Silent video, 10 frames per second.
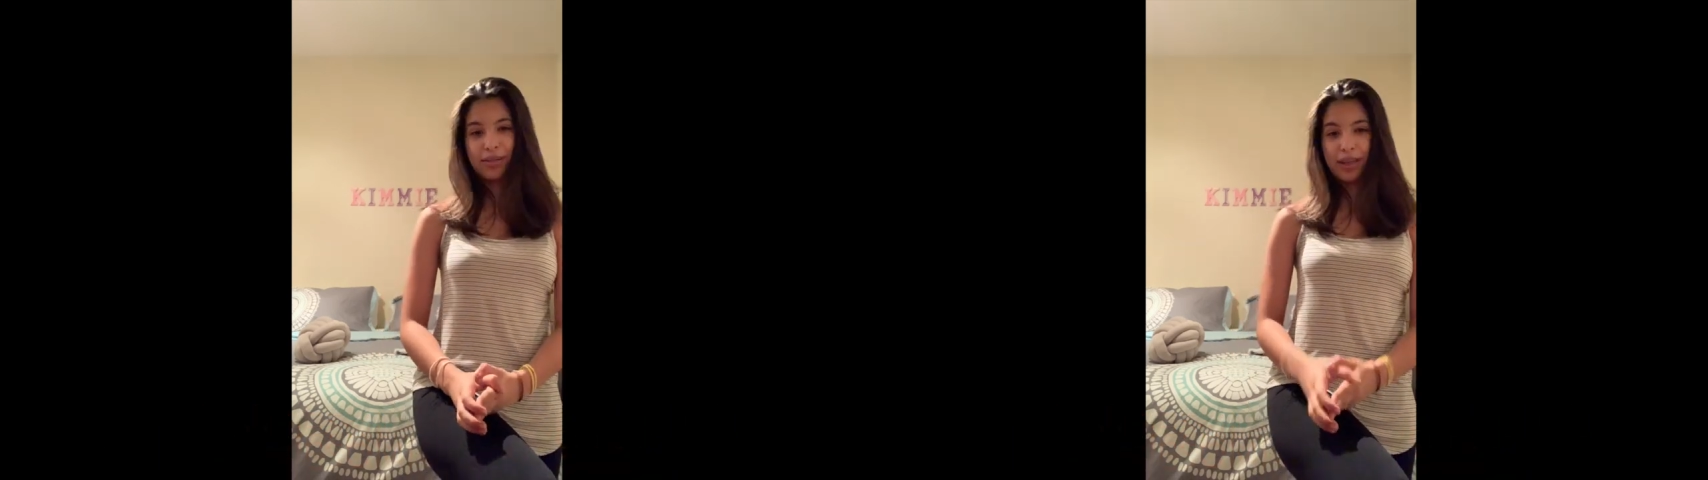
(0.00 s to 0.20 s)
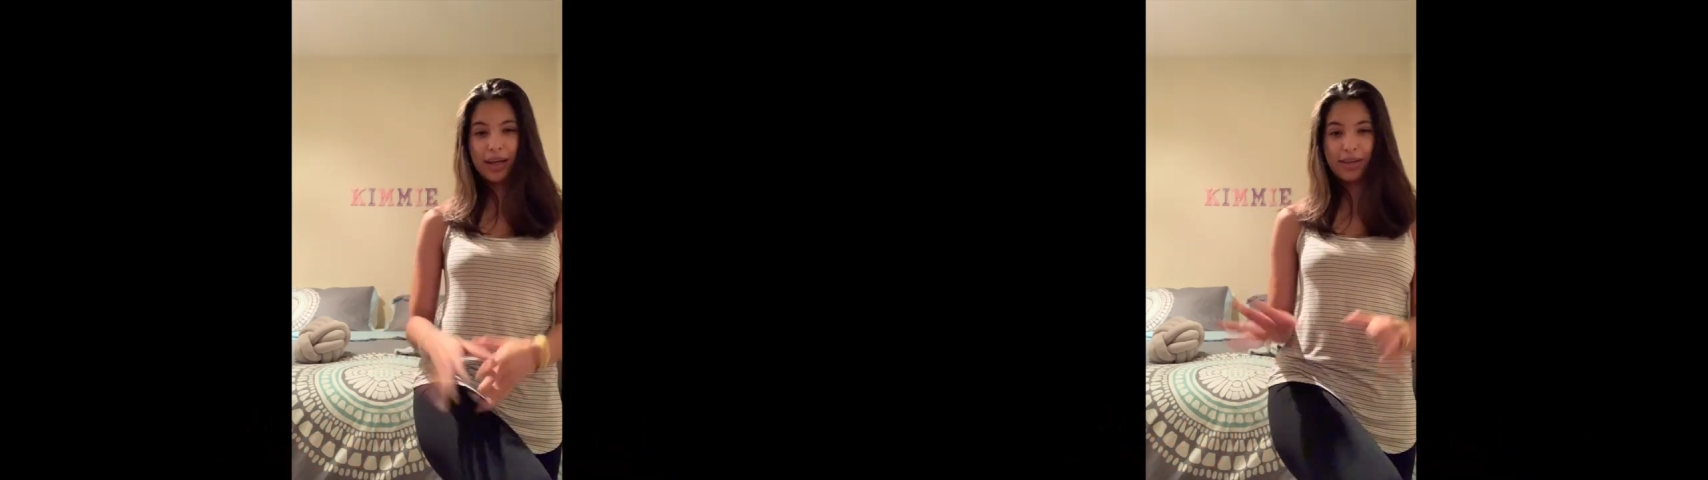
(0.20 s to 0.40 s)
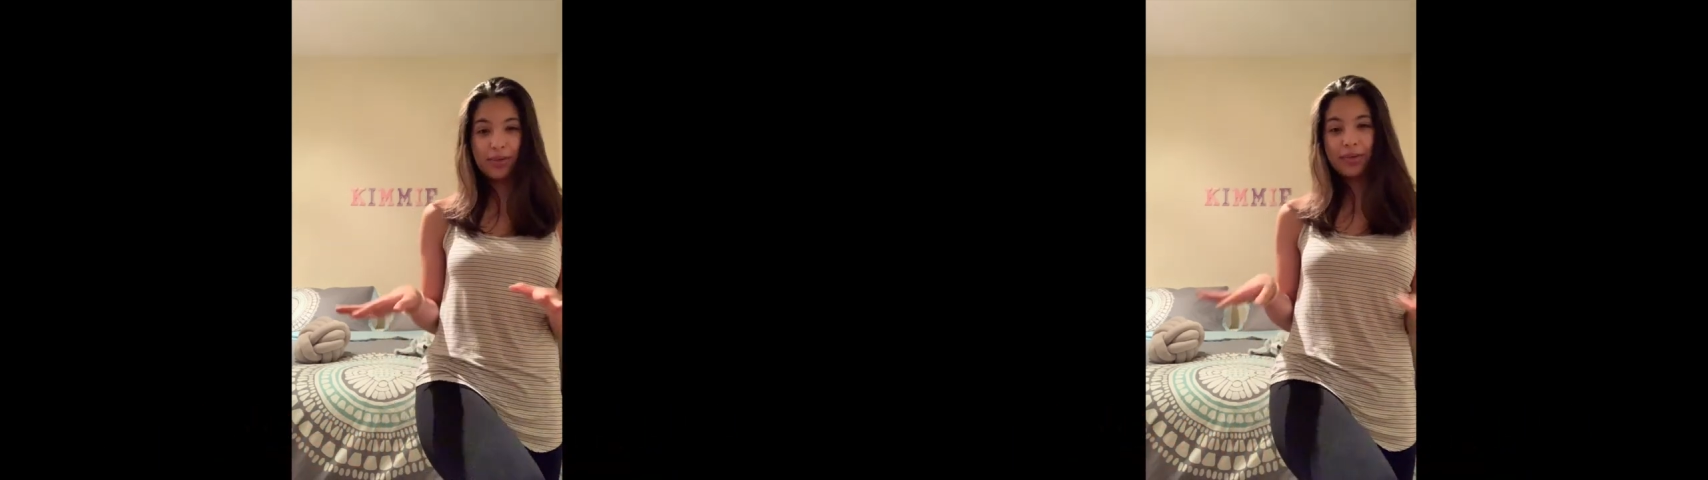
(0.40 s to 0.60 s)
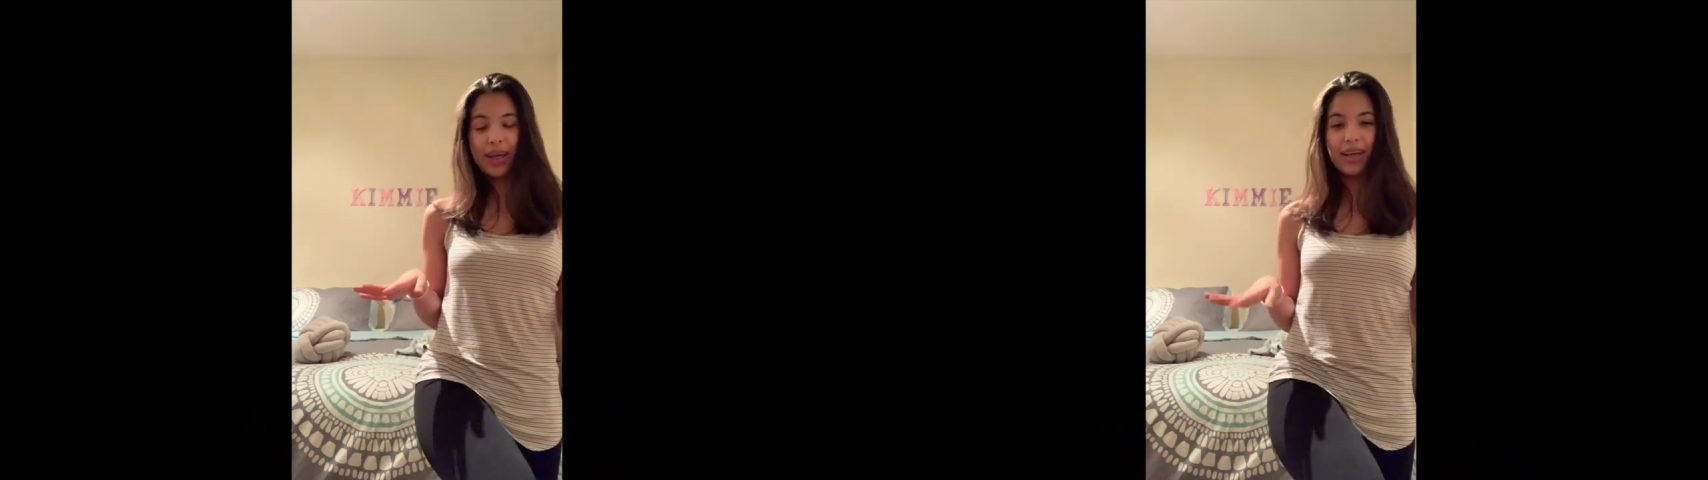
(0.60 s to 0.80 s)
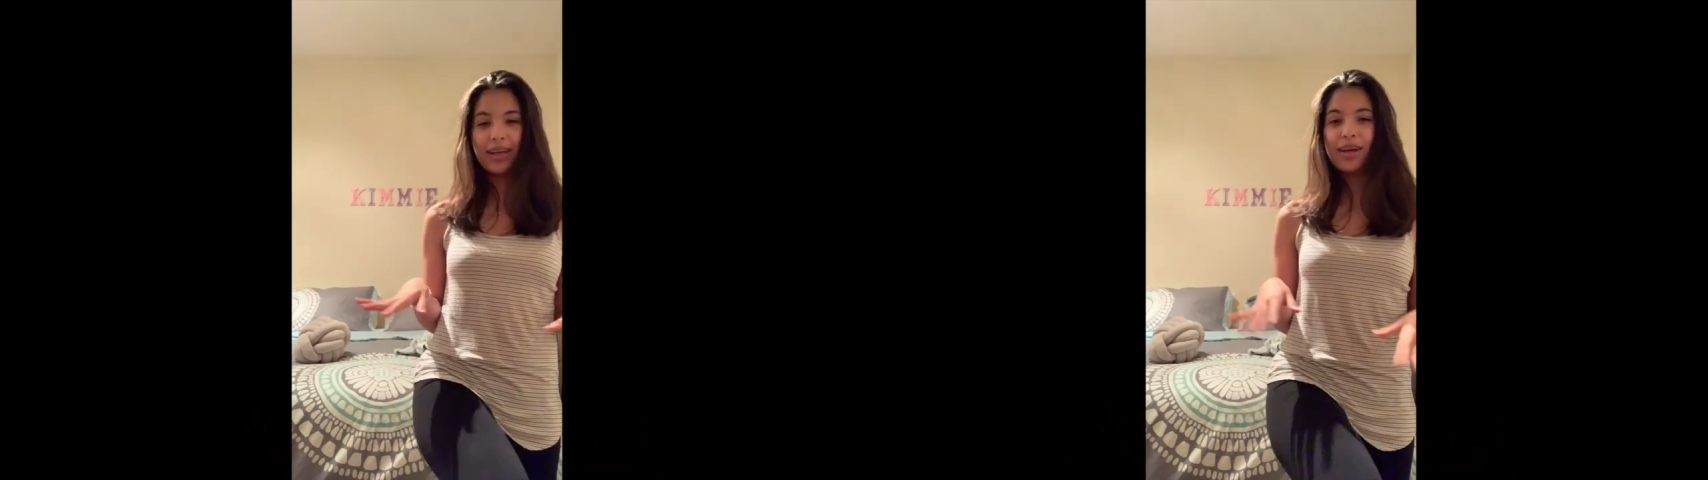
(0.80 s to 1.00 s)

They're like so like